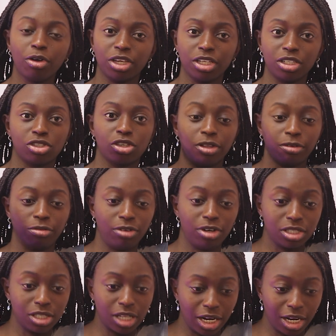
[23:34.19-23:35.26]
okay, so the
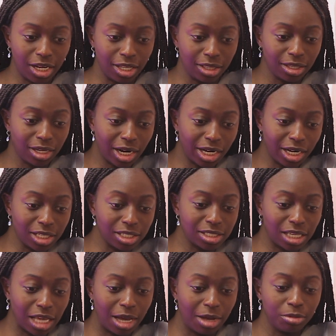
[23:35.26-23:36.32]
first night I got there, I got
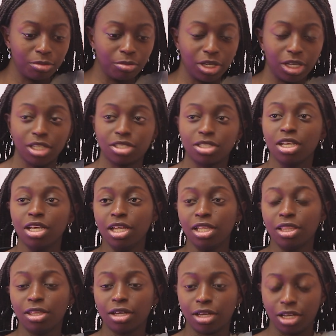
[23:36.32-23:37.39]
scammed because
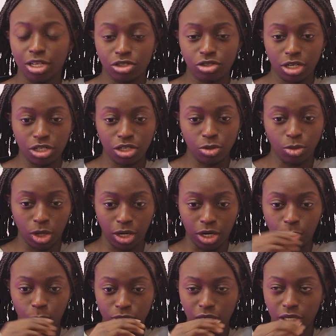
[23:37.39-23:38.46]
the construction
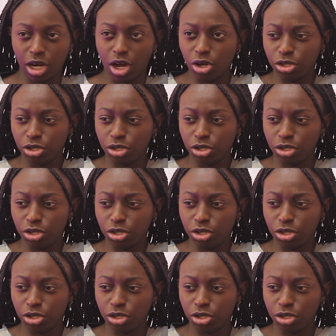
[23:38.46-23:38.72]
worker was like,